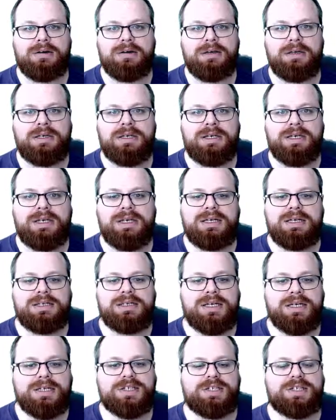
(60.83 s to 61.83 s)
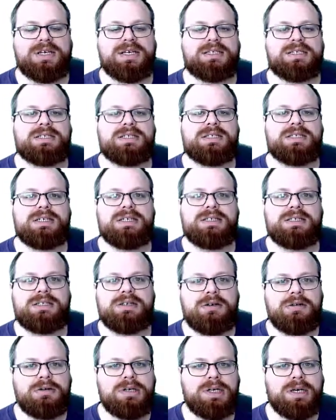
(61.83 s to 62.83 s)
R, such that the
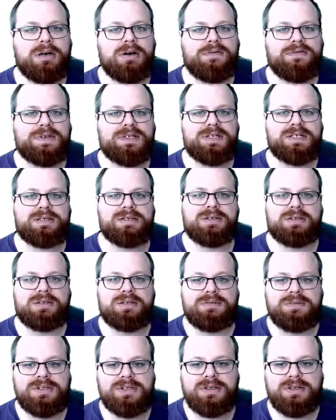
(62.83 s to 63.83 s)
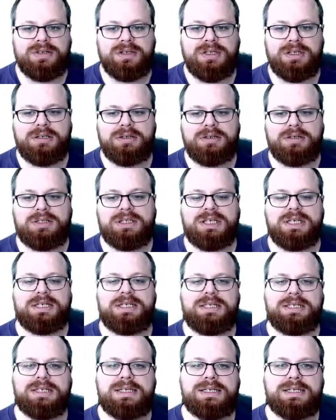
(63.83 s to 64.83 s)
interior of its circumcircle
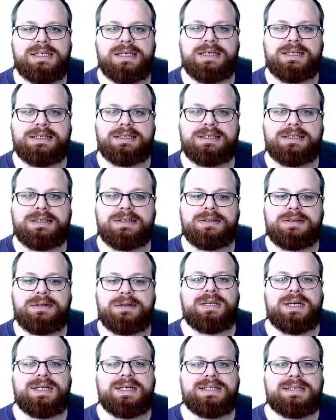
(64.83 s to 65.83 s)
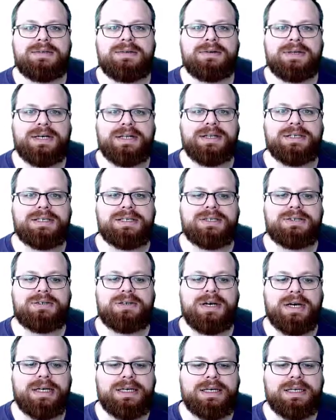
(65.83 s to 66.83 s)
contains a side. So let's look at this
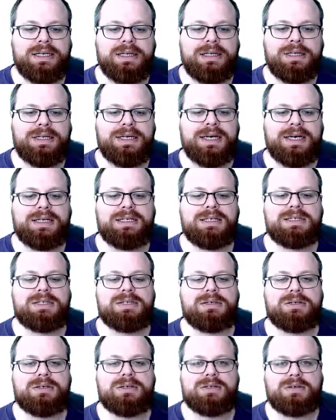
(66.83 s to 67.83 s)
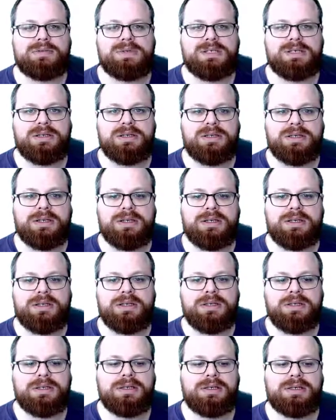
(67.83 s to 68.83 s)
triangle and its circumcircle,
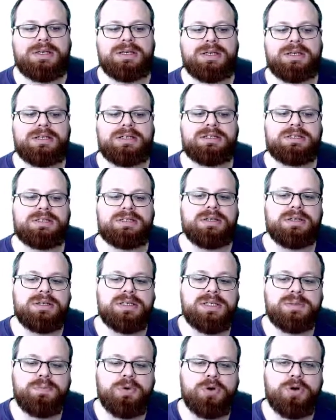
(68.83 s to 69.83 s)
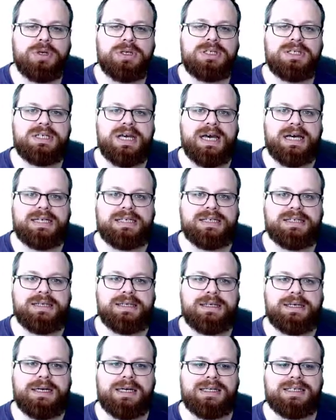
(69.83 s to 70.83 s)
and this point S
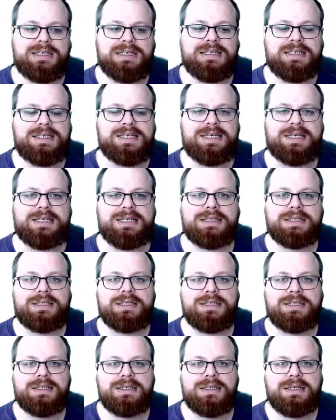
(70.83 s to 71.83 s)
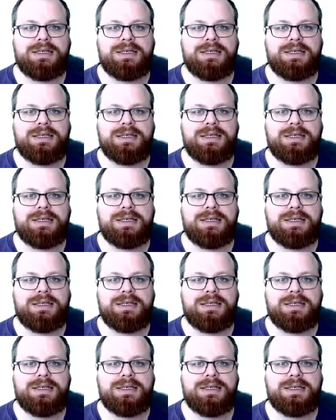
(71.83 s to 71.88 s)
that lies inside.